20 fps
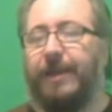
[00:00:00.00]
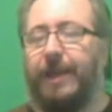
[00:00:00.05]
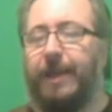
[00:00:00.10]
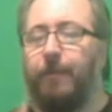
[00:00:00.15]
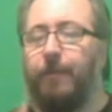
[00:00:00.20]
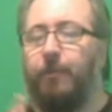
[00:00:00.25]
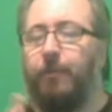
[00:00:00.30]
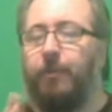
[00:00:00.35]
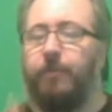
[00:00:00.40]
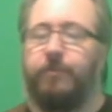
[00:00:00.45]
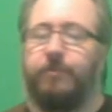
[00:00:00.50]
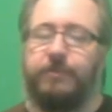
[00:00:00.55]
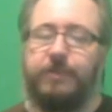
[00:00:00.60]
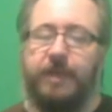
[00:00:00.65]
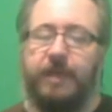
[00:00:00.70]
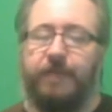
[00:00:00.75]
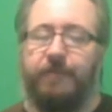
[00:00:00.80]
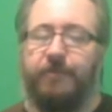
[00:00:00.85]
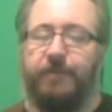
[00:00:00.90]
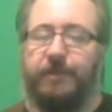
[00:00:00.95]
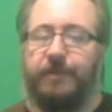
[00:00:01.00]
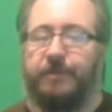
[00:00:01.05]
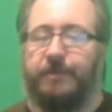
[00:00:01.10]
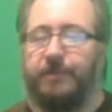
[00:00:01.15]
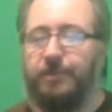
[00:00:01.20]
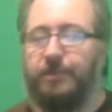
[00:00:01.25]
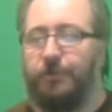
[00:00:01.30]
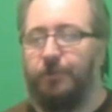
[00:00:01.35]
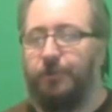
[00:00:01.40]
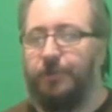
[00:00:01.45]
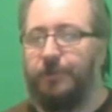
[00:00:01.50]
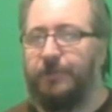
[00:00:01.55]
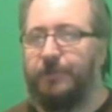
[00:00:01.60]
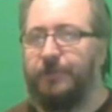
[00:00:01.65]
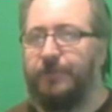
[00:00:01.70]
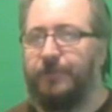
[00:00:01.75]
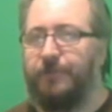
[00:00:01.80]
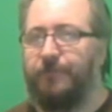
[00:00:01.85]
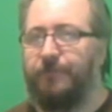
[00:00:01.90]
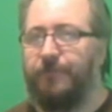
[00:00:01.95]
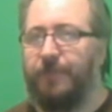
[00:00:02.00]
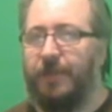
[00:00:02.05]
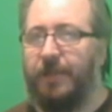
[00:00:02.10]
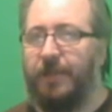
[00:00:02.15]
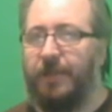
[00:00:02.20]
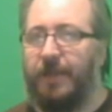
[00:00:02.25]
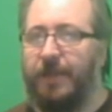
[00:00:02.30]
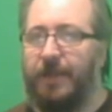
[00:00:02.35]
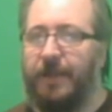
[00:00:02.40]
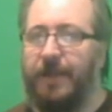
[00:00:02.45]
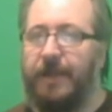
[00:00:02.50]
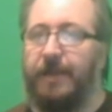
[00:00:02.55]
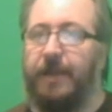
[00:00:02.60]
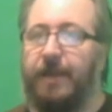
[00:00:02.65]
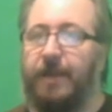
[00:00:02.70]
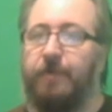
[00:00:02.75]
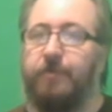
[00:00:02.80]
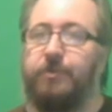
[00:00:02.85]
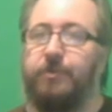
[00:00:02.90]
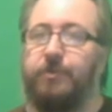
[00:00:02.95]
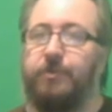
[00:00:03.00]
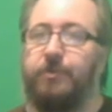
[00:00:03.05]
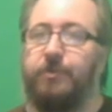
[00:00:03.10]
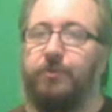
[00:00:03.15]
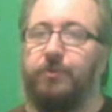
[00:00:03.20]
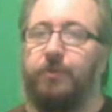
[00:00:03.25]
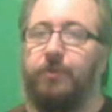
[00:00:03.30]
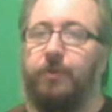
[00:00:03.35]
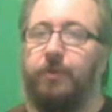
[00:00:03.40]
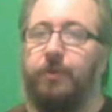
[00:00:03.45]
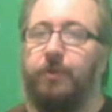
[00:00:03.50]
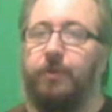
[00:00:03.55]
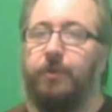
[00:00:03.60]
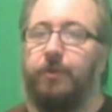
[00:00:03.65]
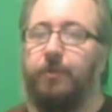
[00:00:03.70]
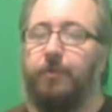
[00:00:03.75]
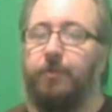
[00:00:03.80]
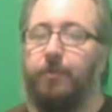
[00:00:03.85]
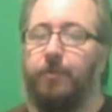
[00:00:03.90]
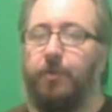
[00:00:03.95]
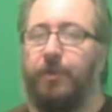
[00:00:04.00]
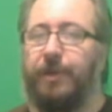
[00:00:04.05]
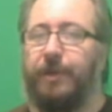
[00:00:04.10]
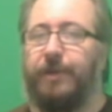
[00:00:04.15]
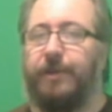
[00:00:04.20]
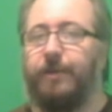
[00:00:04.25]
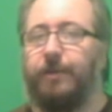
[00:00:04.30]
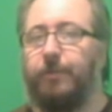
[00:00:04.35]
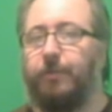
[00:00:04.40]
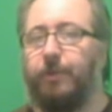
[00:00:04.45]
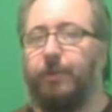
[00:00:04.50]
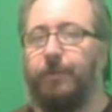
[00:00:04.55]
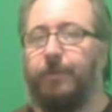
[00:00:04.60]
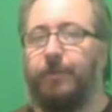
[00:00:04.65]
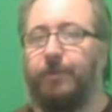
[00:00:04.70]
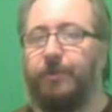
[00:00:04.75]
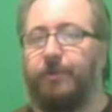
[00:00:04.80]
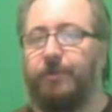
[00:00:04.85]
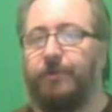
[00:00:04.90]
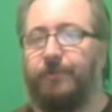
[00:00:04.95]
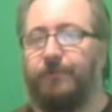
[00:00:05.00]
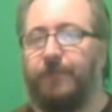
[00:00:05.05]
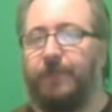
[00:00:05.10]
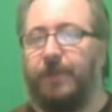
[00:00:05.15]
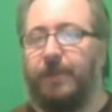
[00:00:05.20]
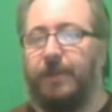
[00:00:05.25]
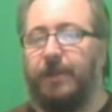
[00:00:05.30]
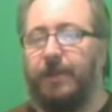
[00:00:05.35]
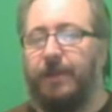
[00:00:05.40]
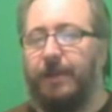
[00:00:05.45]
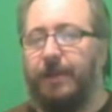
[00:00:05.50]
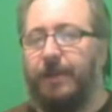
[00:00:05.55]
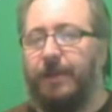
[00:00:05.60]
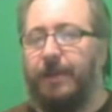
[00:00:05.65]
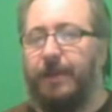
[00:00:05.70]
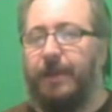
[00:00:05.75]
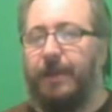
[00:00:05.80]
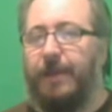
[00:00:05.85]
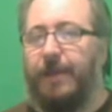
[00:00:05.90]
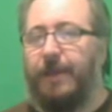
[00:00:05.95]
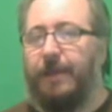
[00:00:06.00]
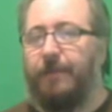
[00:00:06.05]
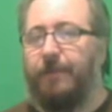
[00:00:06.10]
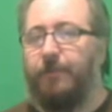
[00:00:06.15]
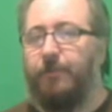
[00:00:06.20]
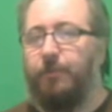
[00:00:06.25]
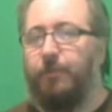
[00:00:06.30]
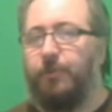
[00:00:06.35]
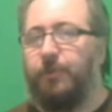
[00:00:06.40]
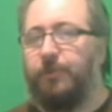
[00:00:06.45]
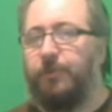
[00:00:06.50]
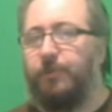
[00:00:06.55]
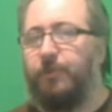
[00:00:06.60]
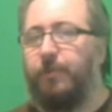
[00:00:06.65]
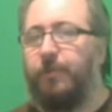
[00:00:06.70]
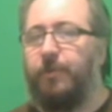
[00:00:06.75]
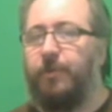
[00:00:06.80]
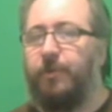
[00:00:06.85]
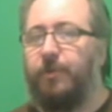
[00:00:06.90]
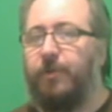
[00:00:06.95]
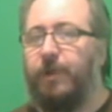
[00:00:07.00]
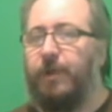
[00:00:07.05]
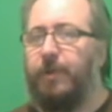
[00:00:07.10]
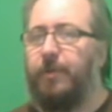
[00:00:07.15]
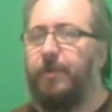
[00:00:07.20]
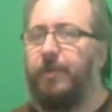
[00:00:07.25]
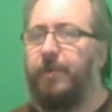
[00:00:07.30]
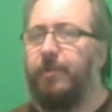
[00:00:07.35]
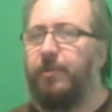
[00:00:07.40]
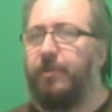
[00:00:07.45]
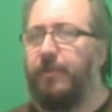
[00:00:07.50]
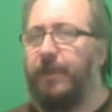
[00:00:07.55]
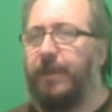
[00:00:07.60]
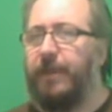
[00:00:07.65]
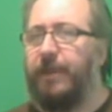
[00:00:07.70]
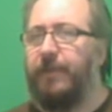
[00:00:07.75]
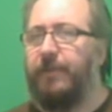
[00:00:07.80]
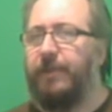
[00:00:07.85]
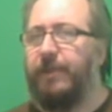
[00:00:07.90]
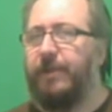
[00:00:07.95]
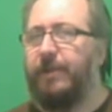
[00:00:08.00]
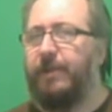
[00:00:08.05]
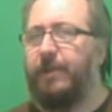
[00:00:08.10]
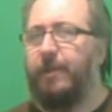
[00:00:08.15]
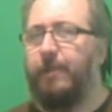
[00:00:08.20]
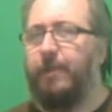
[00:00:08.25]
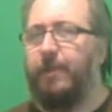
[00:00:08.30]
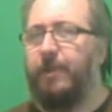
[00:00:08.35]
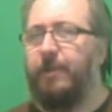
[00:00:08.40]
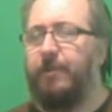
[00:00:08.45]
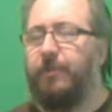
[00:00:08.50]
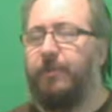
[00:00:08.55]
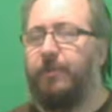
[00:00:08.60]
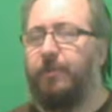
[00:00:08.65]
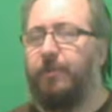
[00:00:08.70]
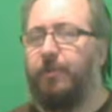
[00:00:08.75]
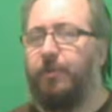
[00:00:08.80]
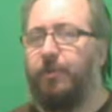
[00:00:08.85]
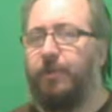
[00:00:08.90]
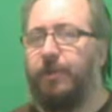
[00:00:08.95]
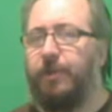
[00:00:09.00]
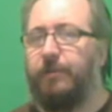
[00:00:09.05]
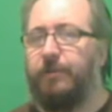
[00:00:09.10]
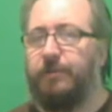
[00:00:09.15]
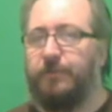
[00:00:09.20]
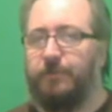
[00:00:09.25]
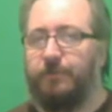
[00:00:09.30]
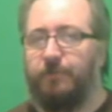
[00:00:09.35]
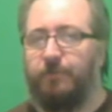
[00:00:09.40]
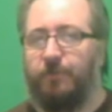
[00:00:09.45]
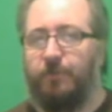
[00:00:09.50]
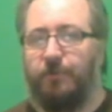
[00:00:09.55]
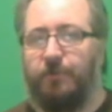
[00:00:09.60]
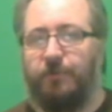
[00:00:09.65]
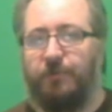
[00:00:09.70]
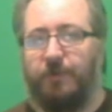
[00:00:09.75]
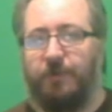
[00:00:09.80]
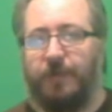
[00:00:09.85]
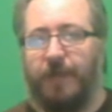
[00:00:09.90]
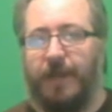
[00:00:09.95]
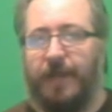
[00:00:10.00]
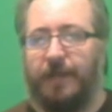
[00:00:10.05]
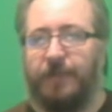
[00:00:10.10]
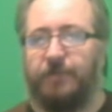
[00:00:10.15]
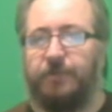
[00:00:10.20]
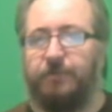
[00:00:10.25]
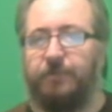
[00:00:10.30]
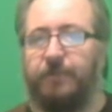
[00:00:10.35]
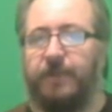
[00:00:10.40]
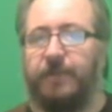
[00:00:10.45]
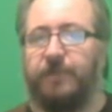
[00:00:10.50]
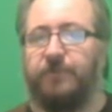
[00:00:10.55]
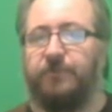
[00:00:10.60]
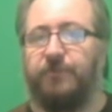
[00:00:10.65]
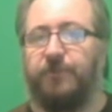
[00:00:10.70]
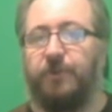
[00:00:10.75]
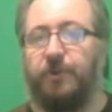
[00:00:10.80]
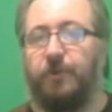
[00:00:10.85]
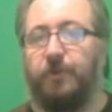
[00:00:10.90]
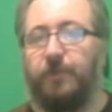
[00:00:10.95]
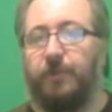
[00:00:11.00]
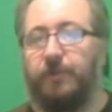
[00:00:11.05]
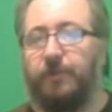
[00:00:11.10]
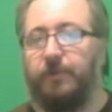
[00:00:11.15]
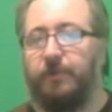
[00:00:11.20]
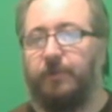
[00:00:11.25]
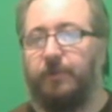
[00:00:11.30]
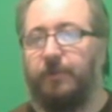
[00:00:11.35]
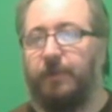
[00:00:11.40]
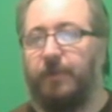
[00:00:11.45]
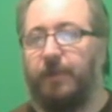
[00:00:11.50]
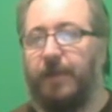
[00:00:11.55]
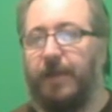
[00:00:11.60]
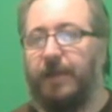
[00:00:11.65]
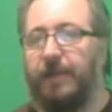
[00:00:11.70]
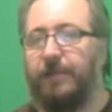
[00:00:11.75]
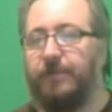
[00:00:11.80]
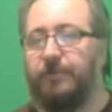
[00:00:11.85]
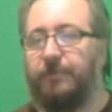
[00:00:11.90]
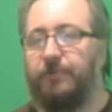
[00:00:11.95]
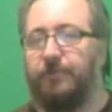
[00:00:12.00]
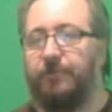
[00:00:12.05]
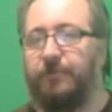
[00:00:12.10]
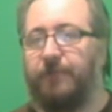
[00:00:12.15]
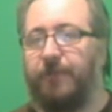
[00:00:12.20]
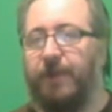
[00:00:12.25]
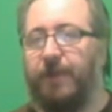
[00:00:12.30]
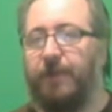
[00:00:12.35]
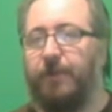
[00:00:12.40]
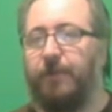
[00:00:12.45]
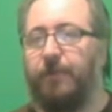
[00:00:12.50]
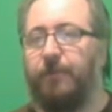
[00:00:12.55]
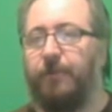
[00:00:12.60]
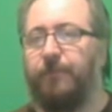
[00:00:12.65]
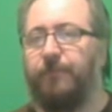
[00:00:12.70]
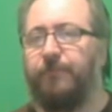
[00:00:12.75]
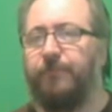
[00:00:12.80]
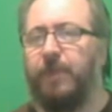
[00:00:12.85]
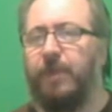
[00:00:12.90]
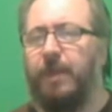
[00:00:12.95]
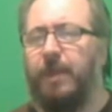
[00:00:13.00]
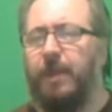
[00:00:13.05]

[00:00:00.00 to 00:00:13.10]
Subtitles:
and one was kind of an easy choice, and then I got down to The Boy and Criminal. And with Criminal, I remember liking that a lot better than The Boy. It was more of an action-based film and a lot easier to follow.